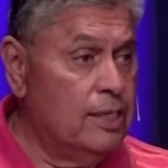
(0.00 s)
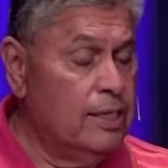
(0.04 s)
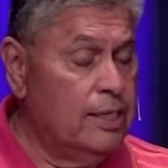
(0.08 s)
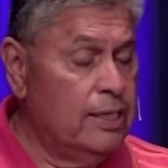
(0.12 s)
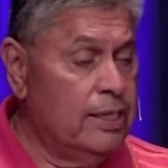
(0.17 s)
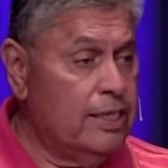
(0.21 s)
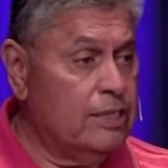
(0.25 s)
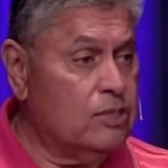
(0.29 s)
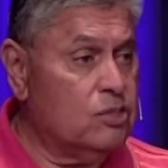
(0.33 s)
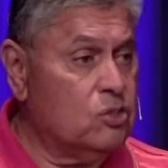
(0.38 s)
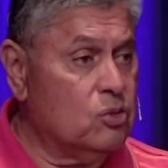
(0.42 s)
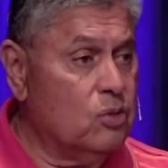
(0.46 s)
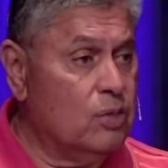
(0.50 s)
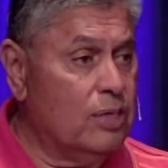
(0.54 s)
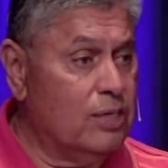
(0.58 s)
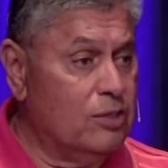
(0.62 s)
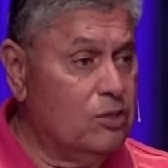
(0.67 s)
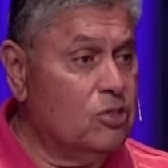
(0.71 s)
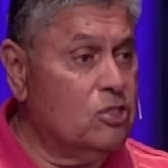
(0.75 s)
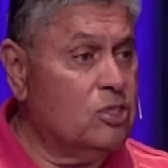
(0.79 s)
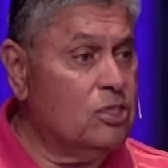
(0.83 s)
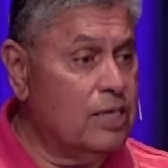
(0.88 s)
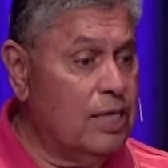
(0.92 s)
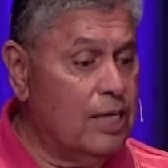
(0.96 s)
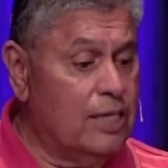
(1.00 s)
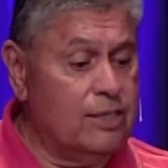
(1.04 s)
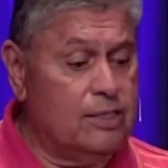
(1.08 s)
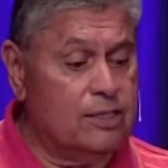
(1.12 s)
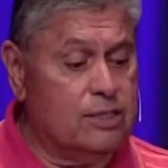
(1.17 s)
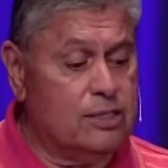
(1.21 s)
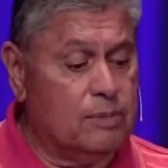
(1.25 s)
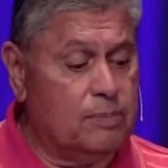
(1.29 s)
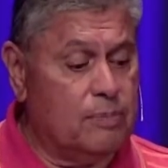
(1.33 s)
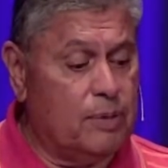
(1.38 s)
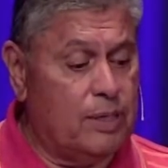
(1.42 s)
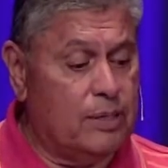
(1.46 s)
And so understand this
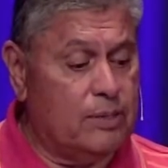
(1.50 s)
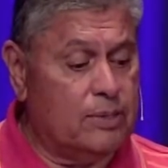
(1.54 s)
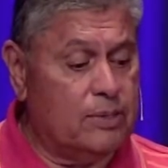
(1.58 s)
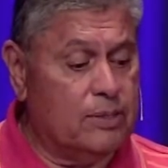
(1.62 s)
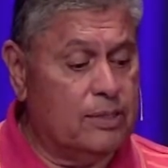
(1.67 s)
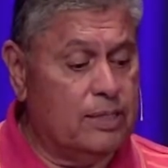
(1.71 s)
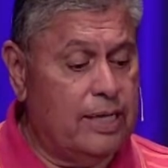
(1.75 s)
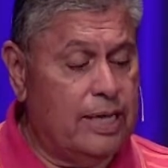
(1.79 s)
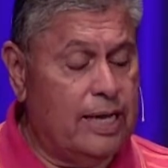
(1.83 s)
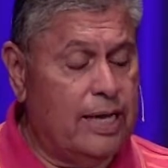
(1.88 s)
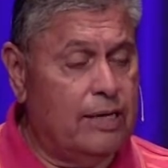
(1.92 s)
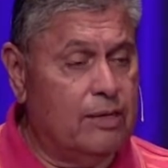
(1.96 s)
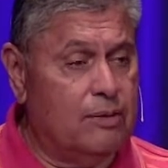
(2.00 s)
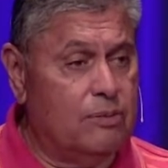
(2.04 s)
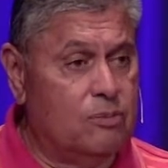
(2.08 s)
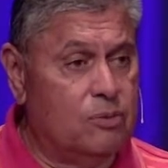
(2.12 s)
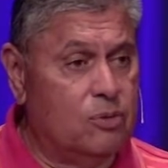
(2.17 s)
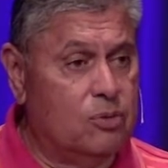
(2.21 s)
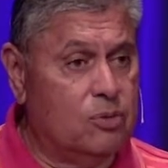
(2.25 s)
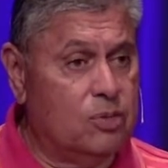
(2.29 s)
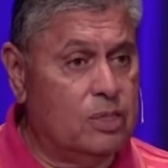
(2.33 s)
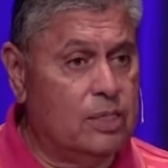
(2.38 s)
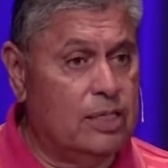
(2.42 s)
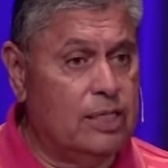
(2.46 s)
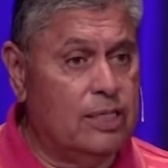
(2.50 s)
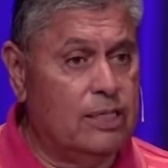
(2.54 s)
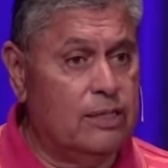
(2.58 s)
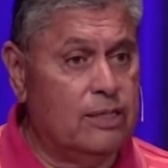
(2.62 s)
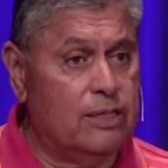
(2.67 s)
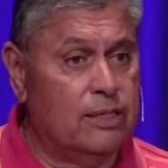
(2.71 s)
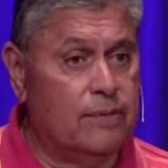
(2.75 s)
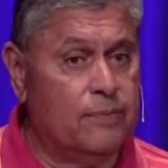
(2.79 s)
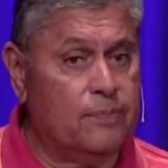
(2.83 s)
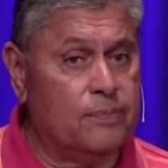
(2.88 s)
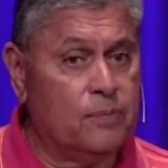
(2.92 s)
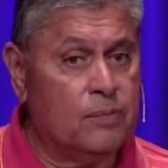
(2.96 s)
about the animal
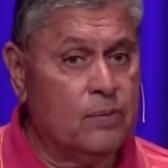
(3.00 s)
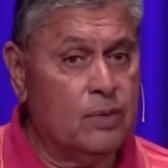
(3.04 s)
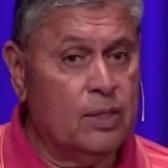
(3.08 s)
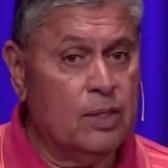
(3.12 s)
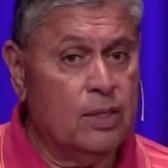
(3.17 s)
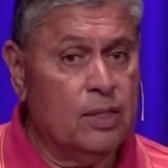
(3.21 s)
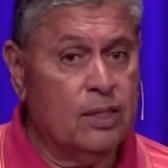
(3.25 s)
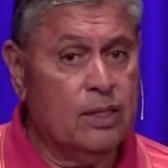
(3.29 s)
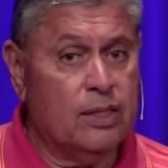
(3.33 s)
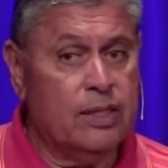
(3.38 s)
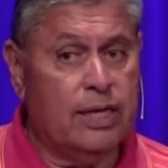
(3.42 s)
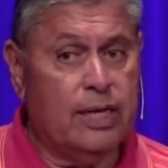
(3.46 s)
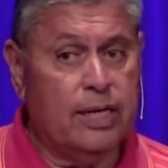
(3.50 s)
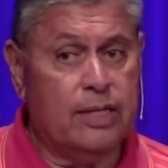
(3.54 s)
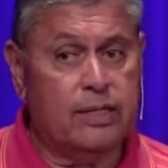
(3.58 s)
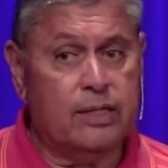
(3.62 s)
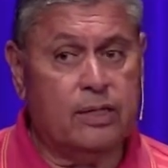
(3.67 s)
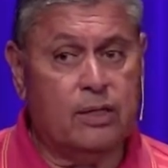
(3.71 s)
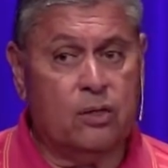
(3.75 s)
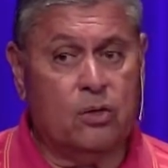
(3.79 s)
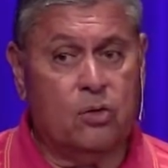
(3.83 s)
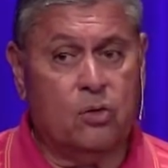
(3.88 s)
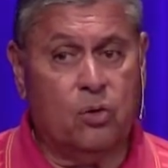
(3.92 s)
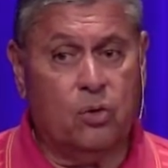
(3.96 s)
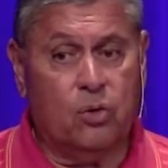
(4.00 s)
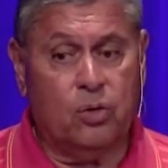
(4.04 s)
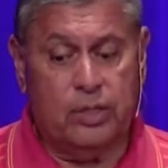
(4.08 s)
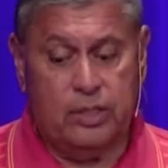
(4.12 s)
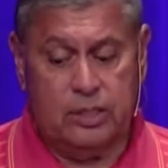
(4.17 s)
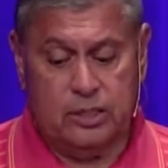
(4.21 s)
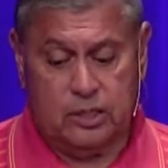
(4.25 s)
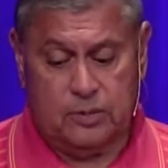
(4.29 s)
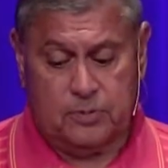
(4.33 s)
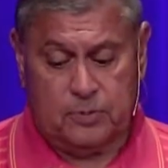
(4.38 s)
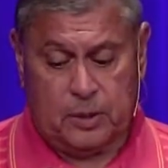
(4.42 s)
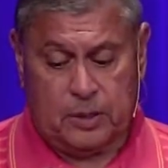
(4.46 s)
kingdom, that the Lord,
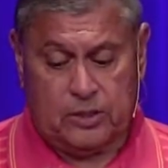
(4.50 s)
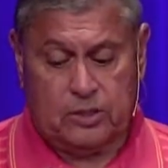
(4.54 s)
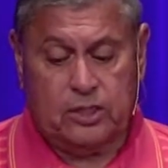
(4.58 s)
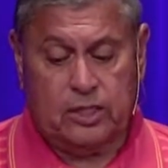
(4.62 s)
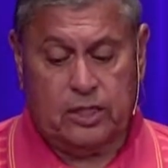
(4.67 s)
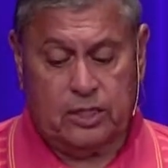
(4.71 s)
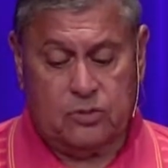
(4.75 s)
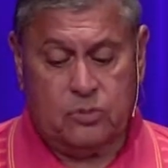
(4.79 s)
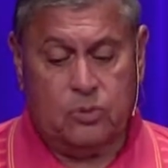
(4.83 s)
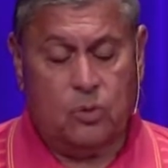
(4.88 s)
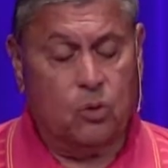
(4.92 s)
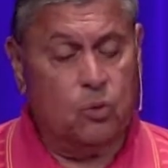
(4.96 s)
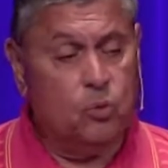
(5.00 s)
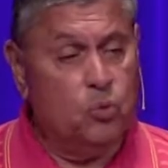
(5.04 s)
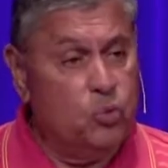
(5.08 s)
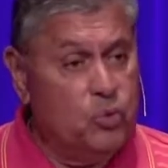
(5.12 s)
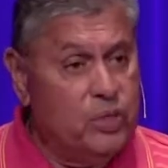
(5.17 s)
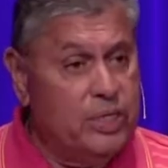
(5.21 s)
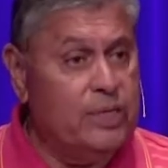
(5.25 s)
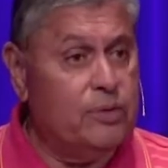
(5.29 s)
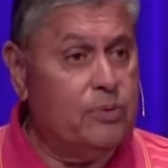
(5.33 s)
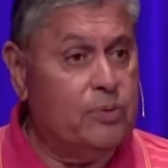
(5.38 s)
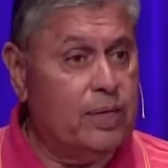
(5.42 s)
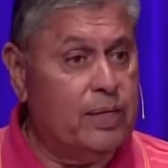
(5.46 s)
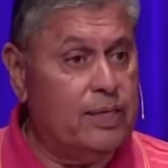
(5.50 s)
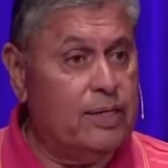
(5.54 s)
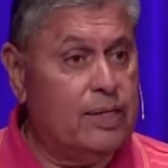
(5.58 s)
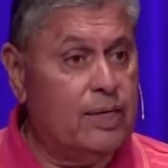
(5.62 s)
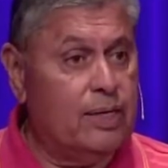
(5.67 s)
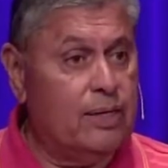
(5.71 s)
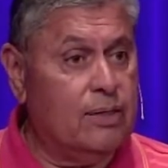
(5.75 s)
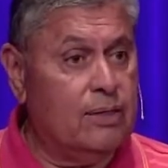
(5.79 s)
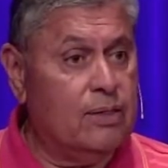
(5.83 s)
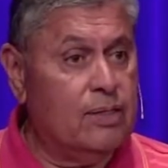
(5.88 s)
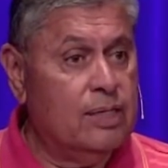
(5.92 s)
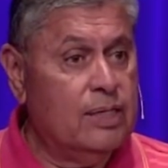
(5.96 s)
especially as we'll read right
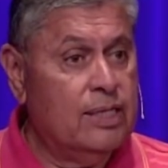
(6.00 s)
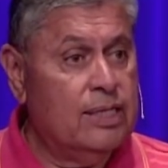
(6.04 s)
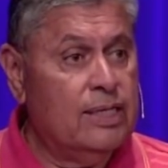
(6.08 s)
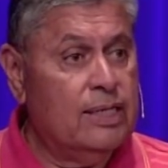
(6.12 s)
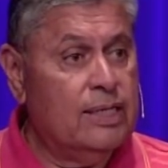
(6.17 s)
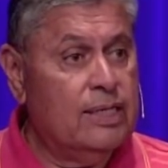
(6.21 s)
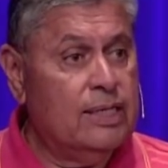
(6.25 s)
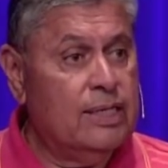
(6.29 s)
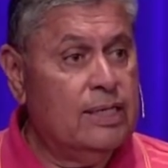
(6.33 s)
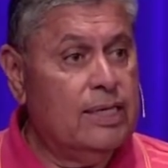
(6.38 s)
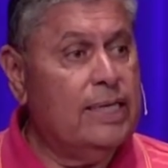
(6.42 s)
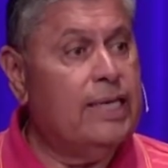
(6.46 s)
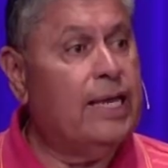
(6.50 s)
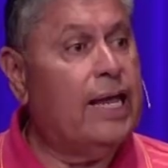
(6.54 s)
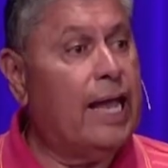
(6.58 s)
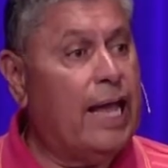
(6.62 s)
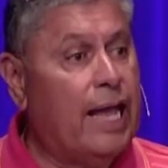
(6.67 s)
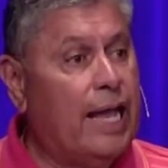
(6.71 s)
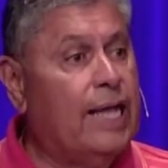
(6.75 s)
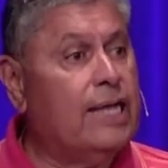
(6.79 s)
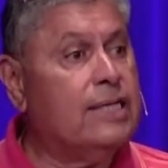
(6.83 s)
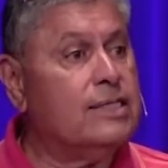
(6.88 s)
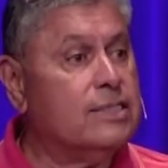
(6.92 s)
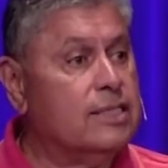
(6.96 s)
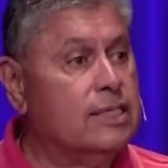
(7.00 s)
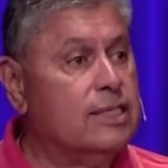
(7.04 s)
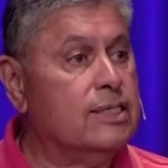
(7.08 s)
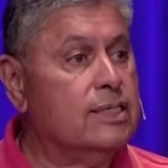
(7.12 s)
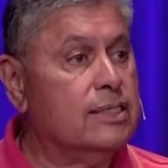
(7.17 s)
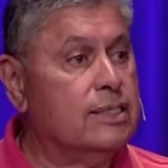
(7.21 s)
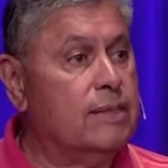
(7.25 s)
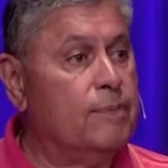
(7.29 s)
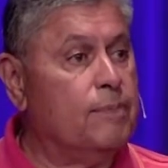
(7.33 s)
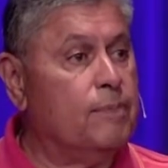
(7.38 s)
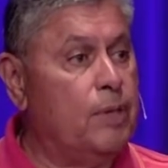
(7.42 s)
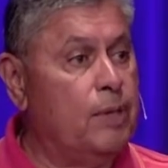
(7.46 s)
now, he has
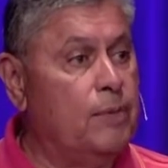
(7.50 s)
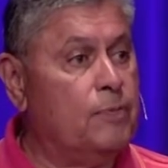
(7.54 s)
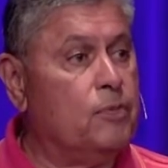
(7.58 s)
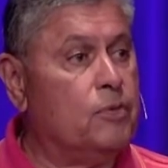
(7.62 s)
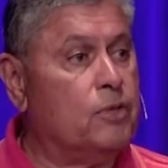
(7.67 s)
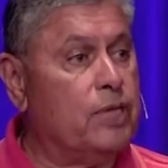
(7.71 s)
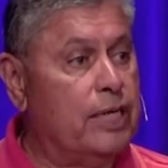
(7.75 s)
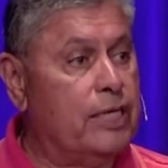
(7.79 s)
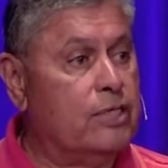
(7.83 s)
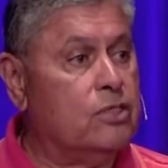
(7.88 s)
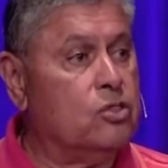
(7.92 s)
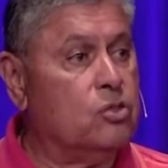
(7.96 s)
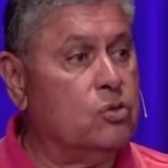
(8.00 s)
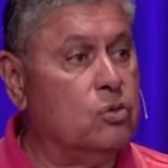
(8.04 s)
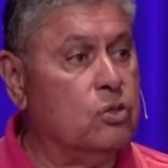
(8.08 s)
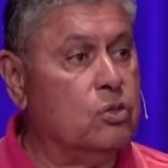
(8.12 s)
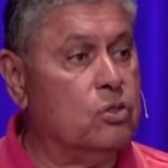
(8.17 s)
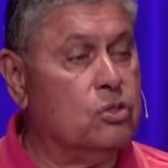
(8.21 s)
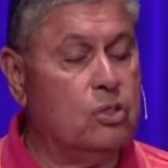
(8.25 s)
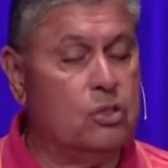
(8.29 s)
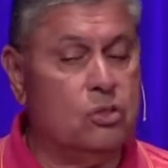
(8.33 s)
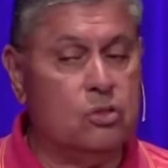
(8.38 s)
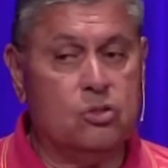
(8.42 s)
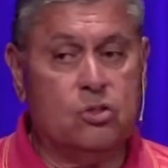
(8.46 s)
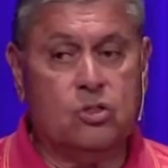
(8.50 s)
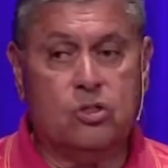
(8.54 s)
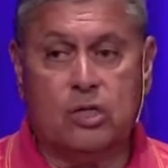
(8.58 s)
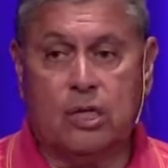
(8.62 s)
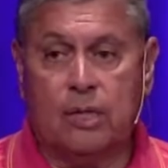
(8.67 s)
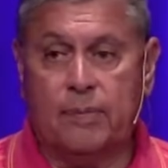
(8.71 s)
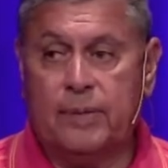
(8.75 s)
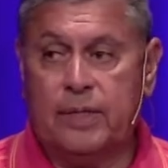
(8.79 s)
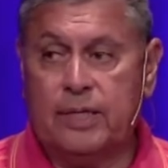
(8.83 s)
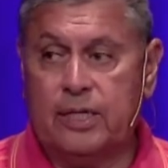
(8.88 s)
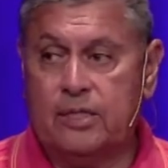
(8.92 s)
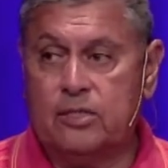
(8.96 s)
the people that he's going to use to
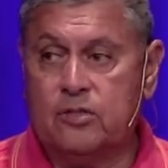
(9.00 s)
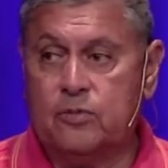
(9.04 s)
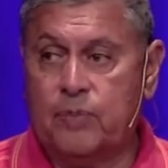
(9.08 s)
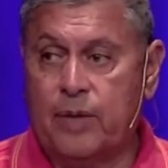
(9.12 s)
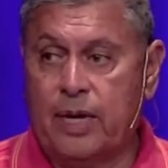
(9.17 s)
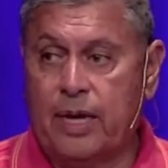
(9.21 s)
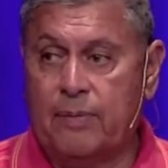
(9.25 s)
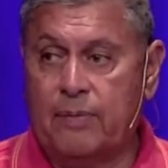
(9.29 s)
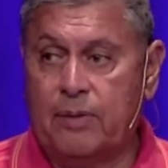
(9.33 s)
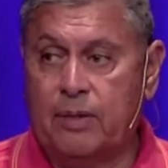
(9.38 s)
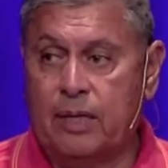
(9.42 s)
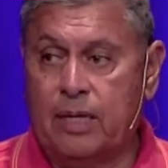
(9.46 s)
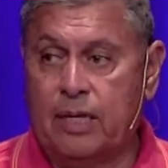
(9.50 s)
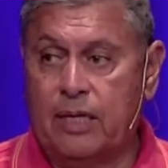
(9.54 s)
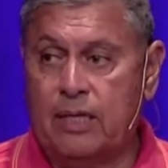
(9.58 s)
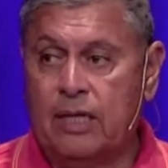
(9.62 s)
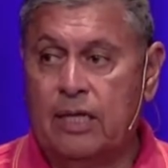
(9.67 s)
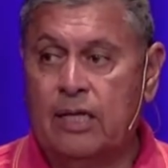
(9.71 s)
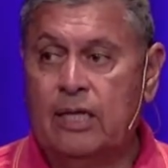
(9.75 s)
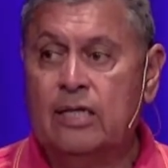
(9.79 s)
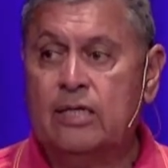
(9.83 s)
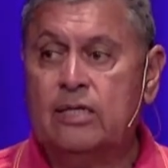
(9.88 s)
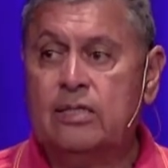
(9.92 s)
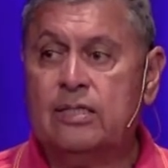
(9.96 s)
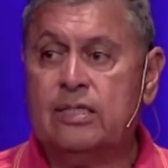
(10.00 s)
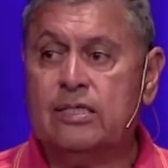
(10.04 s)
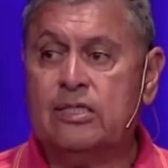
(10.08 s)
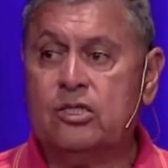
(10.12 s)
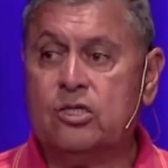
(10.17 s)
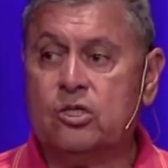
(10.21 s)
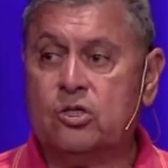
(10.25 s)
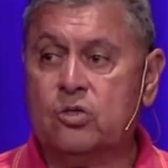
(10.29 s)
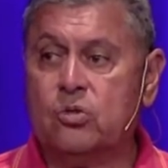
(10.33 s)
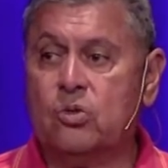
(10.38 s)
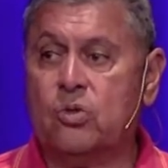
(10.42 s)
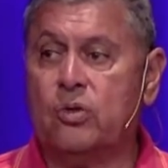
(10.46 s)
come against Babylon,
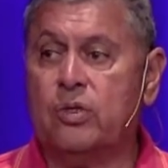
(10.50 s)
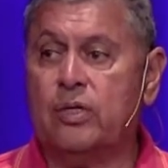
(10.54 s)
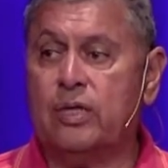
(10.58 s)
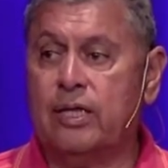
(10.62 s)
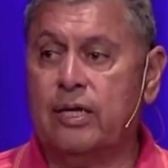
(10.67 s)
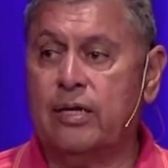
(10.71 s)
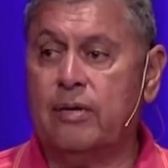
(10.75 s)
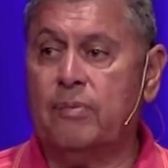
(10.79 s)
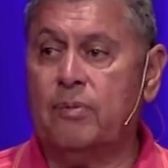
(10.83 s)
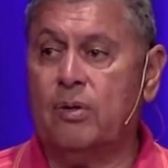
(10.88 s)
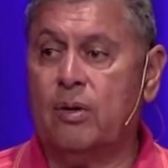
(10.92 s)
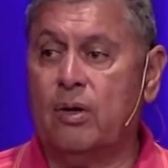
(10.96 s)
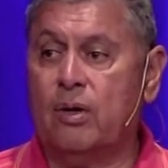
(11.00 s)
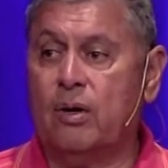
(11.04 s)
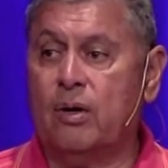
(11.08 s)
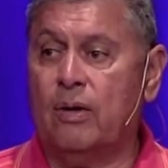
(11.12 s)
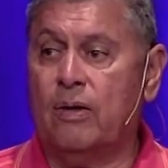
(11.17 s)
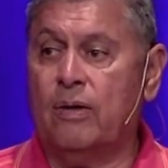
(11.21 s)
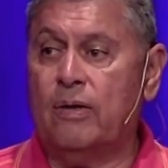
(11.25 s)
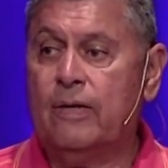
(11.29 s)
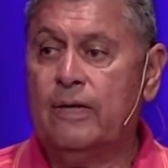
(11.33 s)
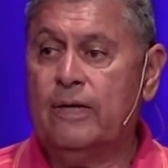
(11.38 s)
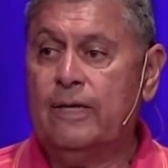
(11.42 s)
destroy them all.